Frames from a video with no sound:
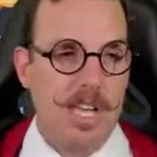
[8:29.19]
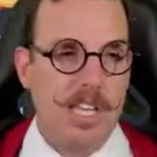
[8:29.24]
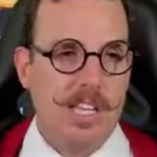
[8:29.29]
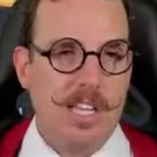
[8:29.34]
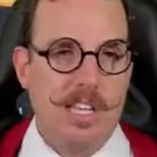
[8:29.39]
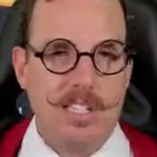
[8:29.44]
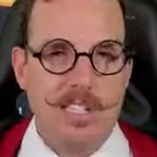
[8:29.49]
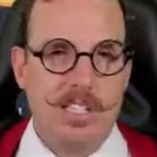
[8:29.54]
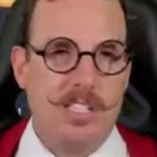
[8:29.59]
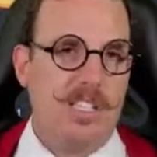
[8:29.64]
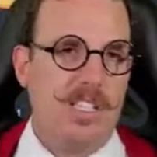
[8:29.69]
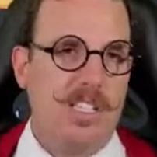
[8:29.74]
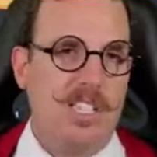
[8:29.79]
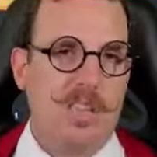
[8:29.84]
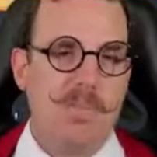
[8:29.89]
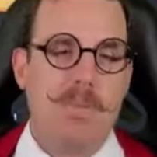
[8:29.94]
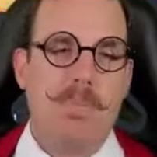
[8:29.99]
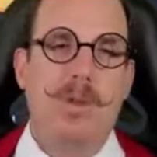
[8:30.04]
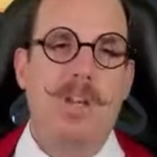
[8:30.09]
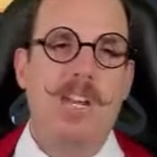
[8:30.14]
Because this
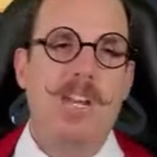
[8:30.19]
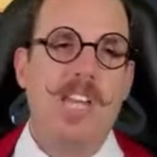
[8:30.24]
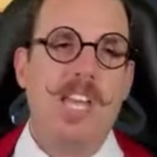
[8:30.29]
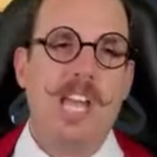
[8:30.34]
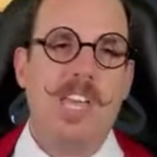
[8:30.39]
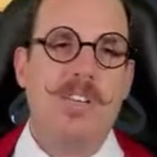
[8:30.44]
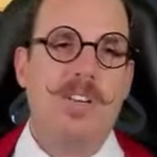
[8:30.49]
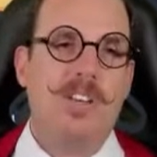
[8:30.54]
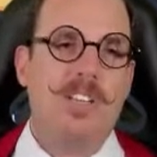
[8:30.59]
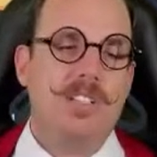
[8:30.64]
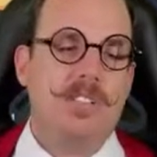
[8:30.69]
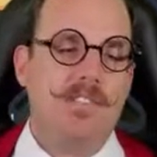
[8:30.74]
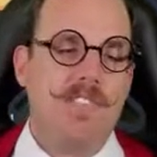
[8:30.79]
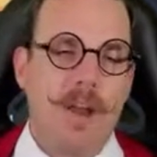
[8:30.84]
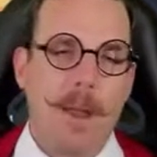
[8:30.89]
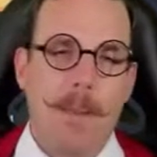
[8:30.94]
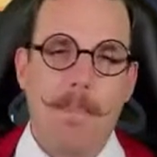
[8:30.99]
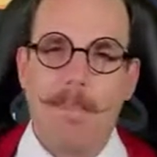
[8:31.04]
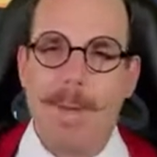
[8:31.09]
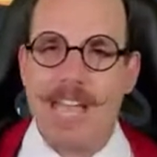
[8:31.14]
team I'm putting together is a
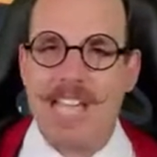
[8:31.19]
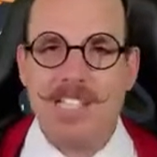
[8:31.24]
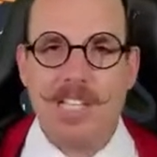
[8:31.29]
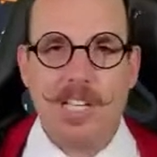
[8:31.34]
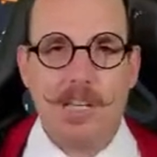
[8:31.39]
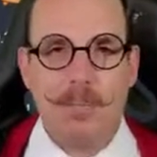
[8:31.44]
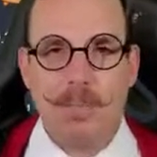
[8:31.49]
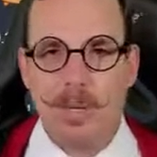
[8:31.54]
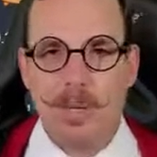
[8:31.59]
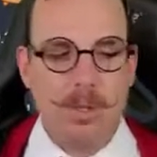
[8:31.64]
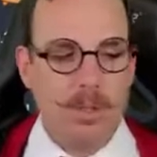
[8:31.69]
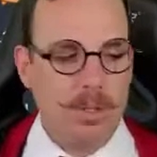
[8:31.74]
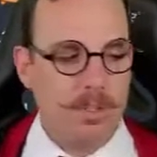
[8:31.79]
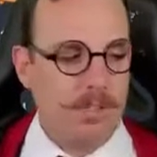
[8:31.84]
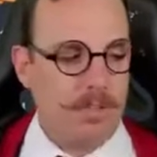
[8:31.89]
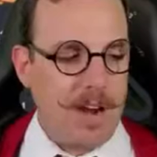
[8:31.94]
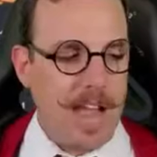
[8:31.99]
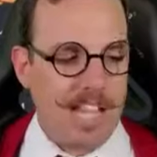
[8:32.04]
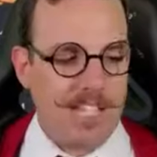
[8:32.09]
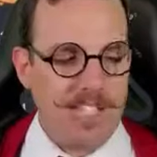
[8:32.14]
very basic build
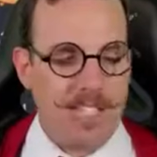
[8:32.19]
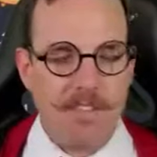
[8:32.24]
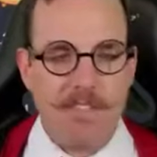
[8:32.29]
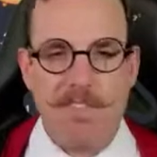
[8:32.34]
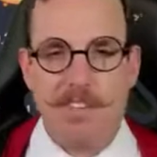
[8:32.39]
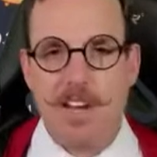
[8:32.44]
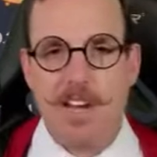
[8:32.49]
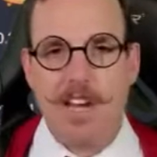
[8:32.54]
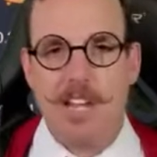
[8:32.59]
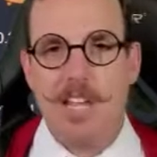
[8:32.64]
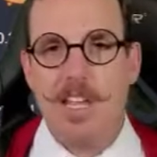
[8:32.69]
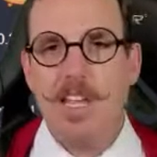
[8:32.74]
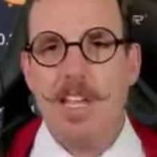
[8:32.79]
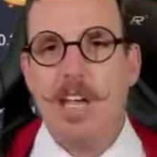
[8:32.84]
for Axie Infinity.